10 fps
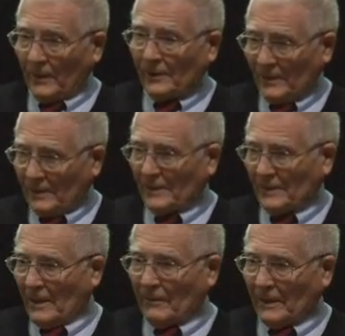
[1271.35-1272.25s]
And this is a
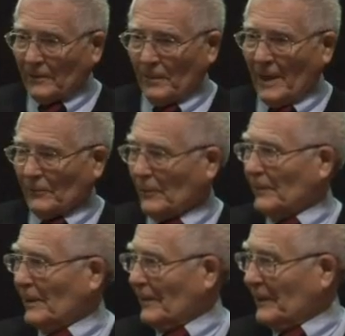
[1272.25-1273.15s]
serious matter
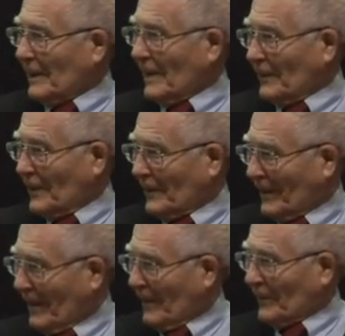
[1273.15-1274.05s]
if you live in London,